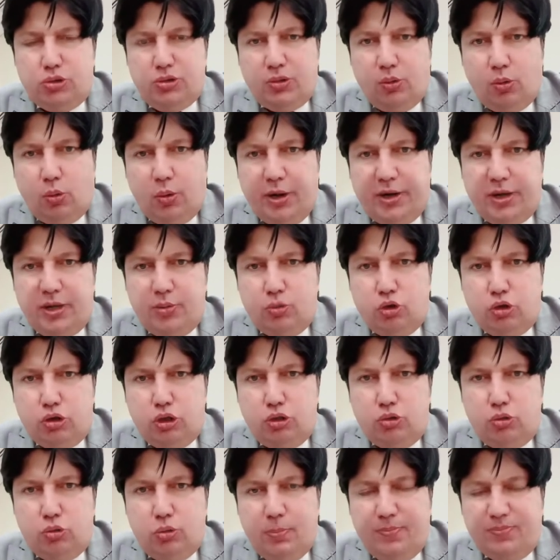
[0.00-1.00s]
the writing
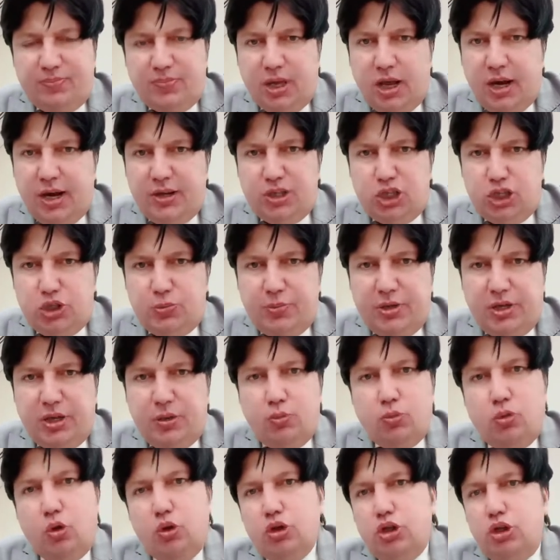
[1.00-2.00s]
module and the
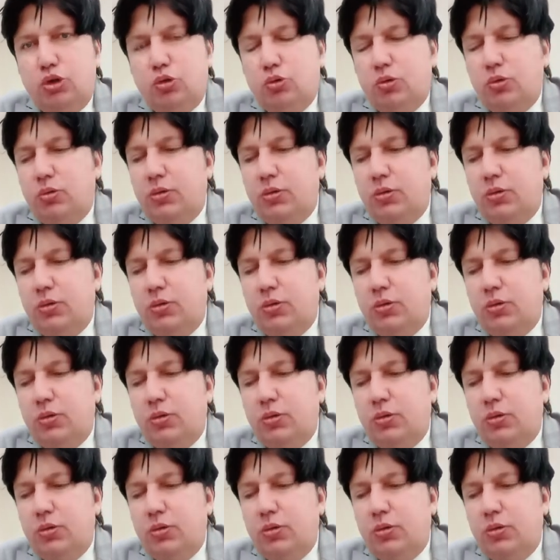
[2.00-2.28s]
speaking module,